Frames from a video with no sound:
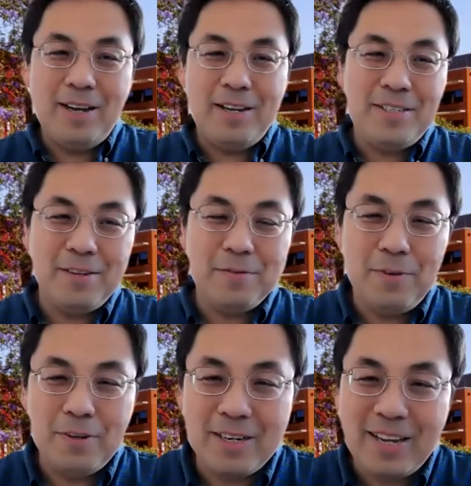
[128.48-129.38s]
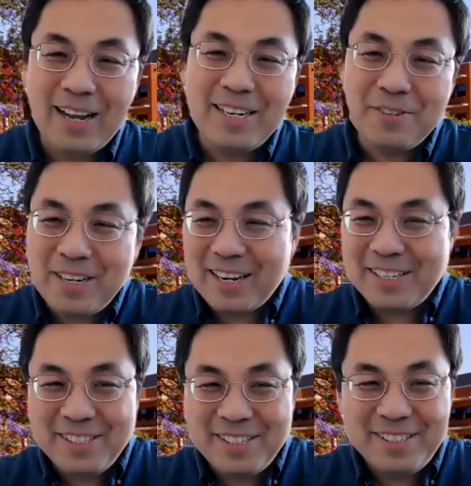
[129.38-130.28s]
Jing, for the kind
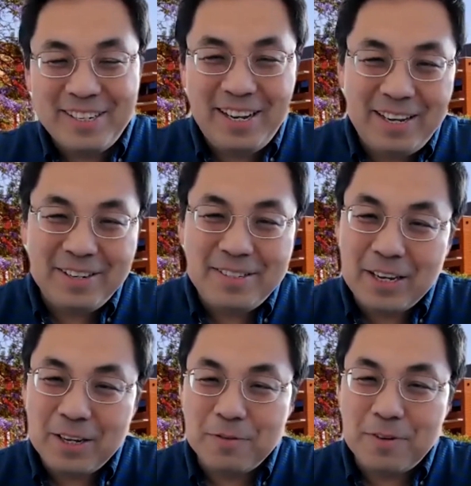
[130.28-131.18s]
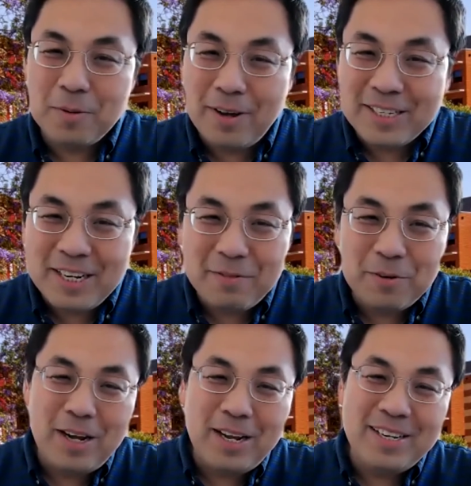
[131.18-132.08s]
introduction. Thank you very much,
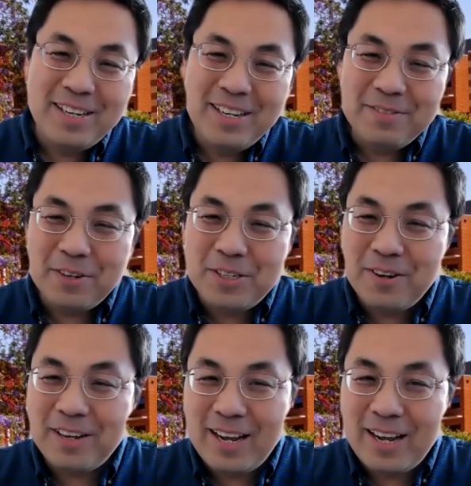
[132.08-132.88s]
everyone, for joining